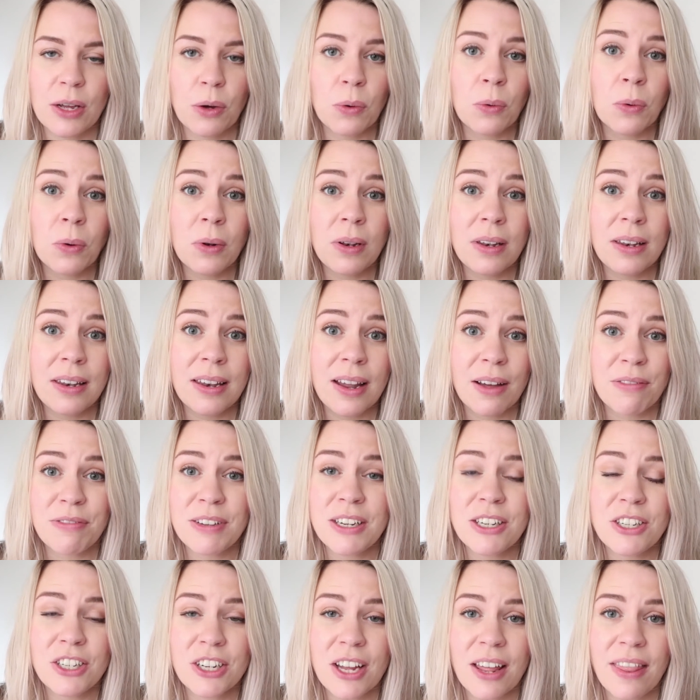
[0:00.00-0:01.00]
they all love
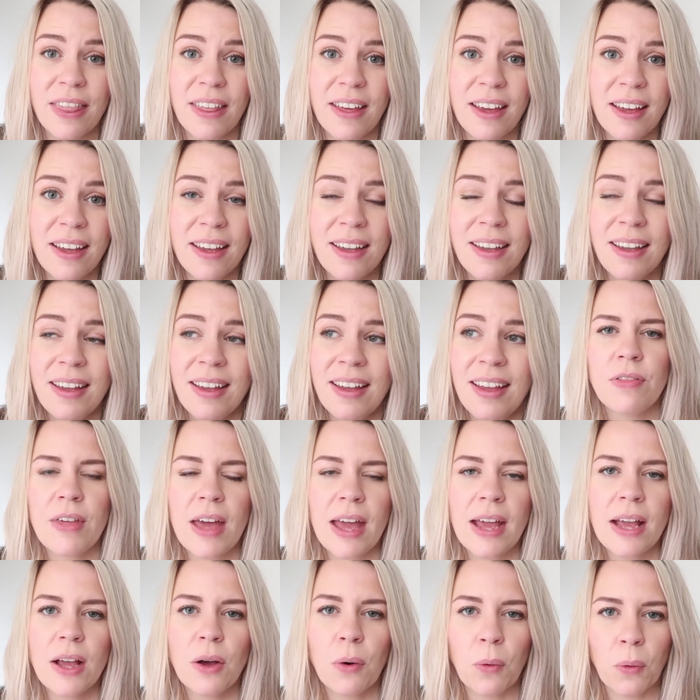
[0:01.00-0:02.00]
each other.
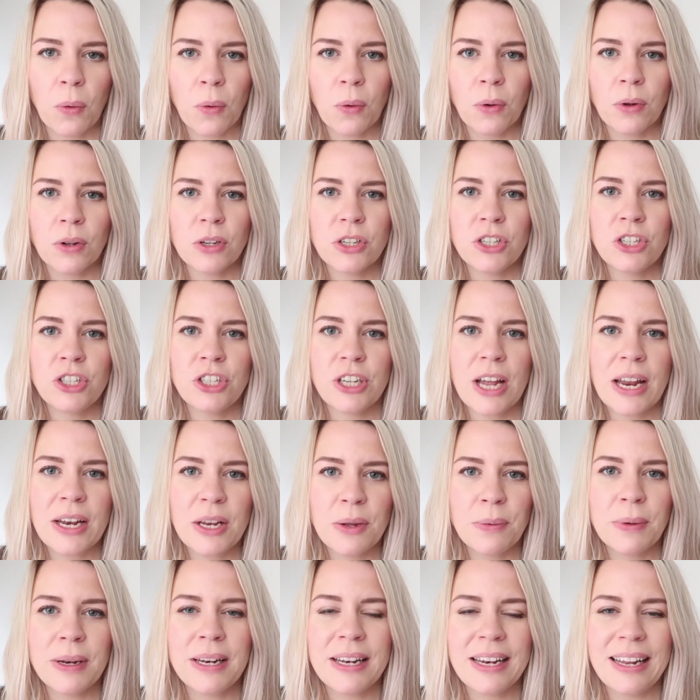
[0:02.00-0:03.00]
They all
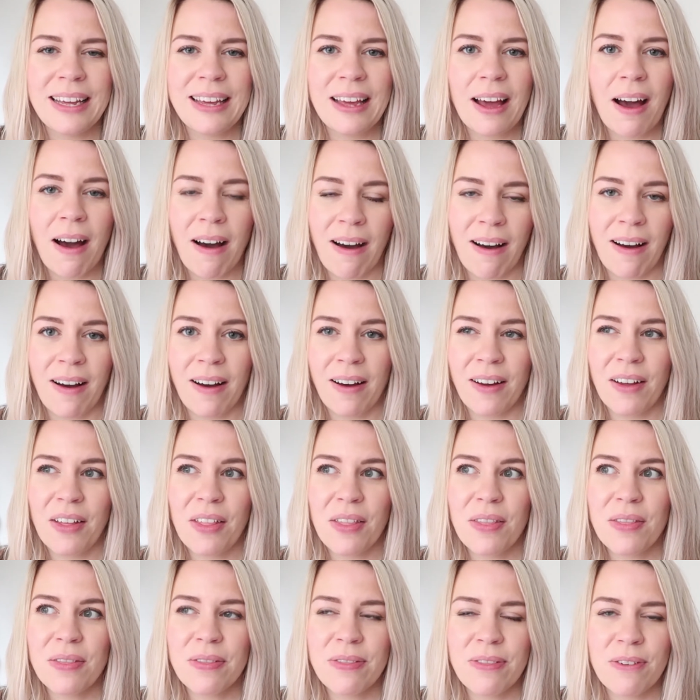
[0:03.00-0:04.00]
genuinely are
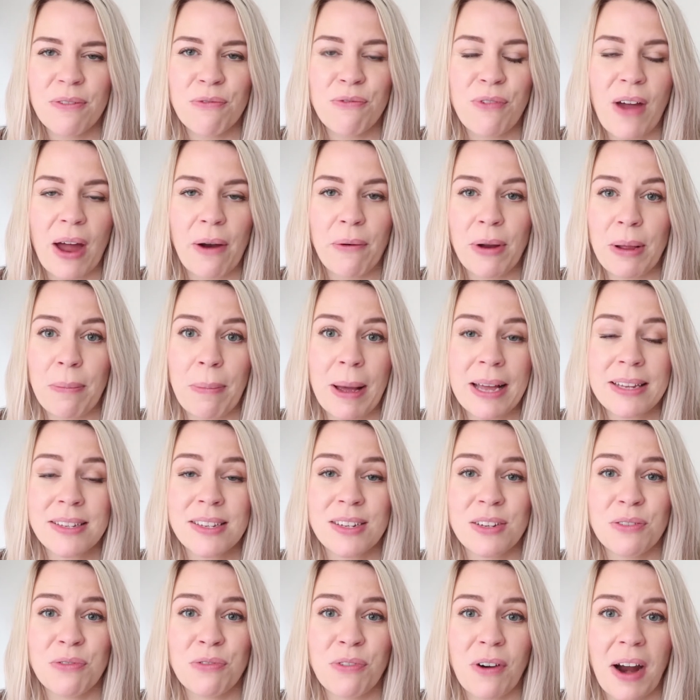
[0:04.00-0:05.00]
the very
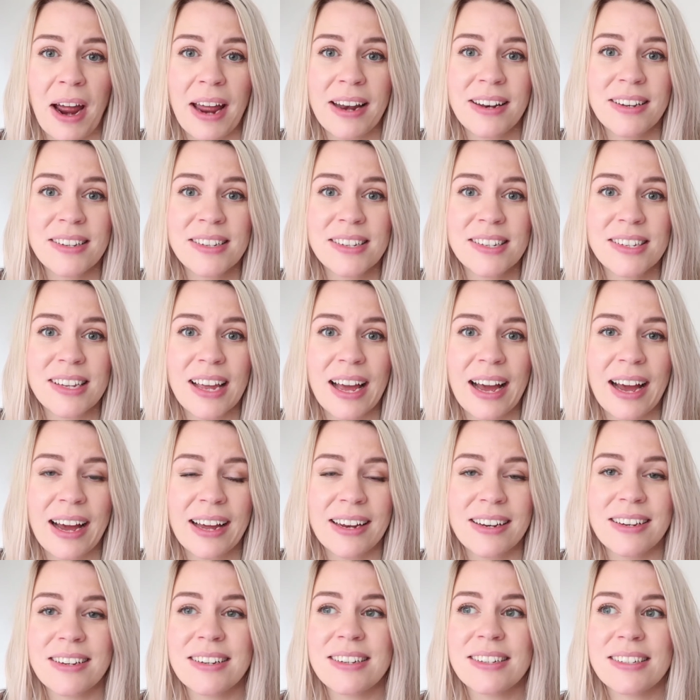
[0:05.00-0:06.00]
best of friends,
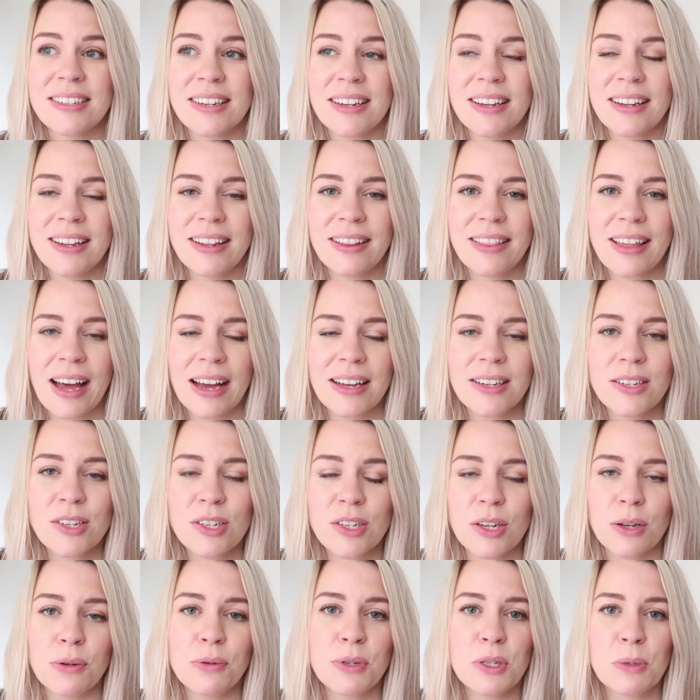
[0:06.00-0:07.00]
and that is
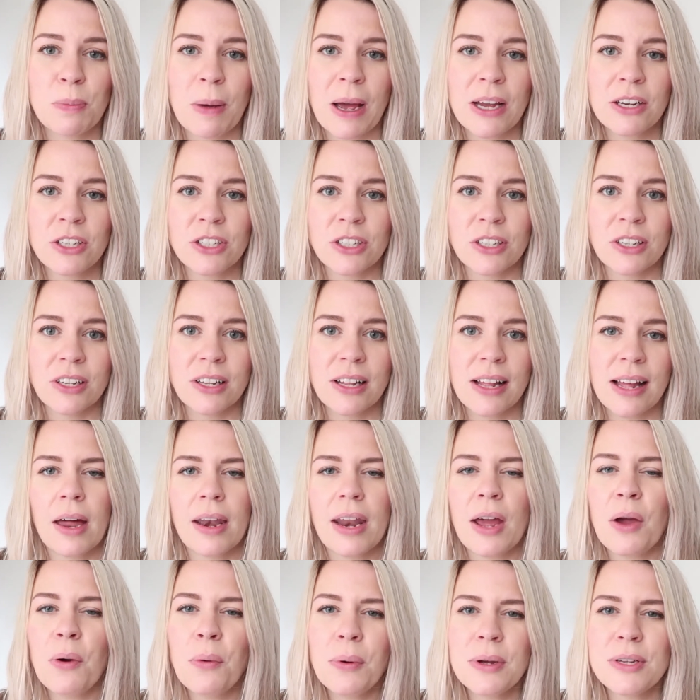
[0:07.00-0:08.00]
so special.
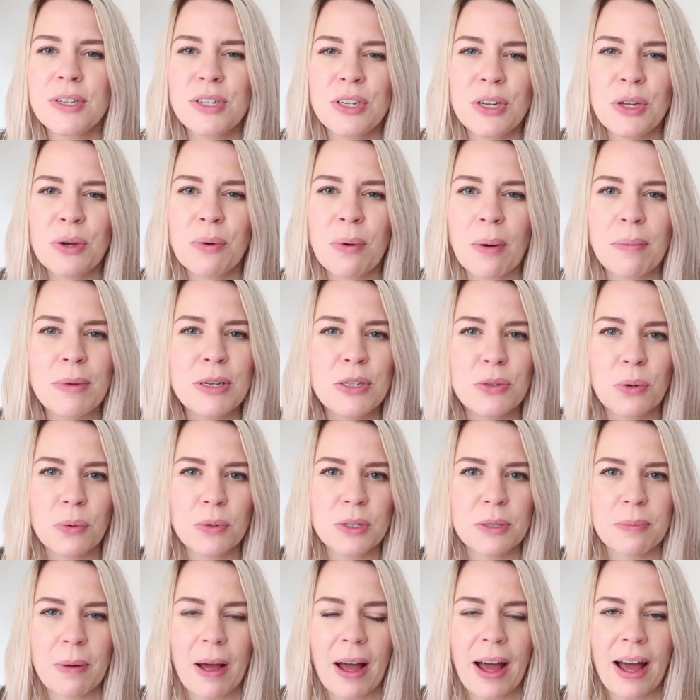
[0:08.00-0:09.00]
And I always knew when we
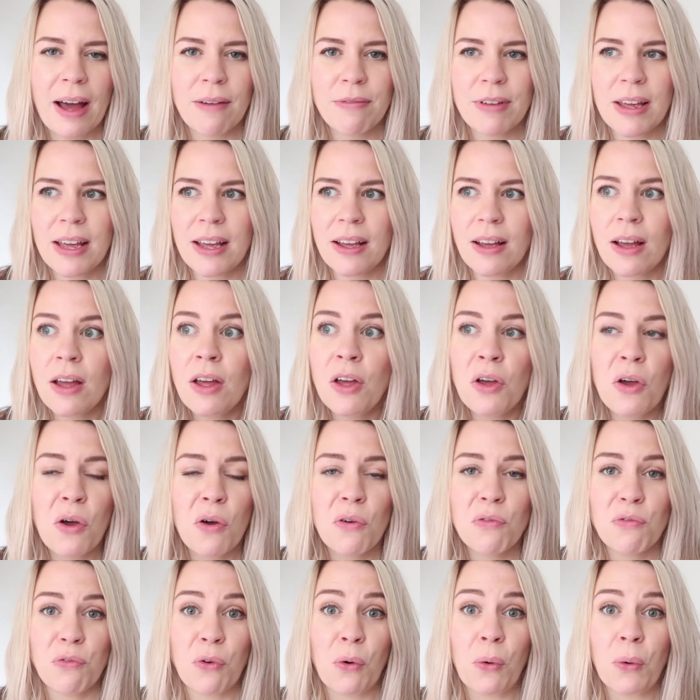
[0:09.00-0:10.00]
talked about having
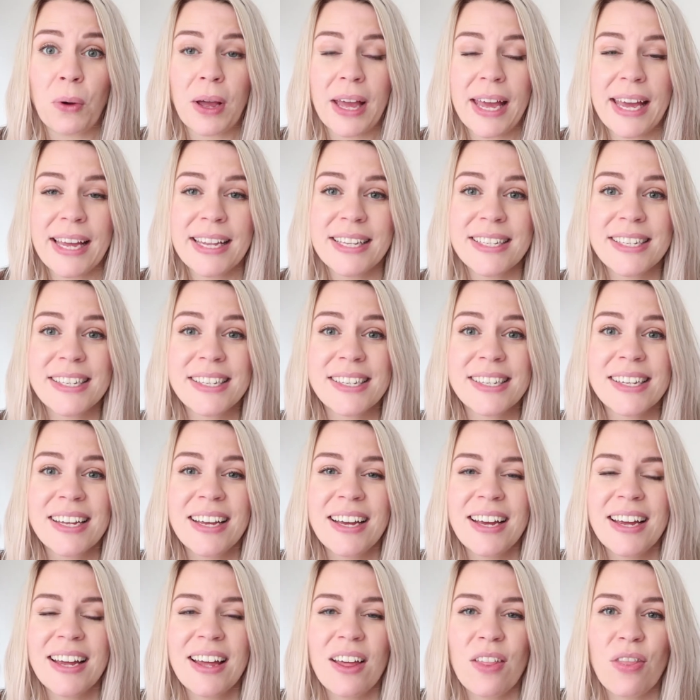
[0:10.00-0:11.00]
4 kids
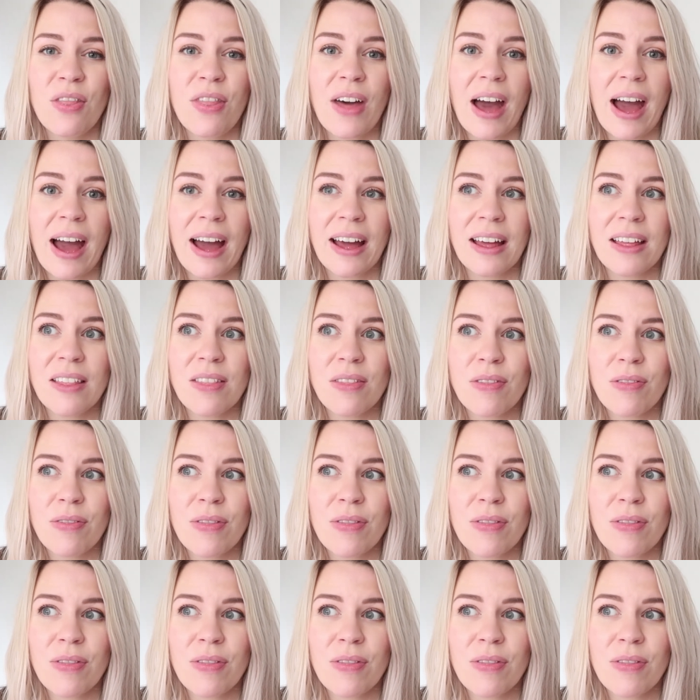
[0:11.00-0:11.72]
that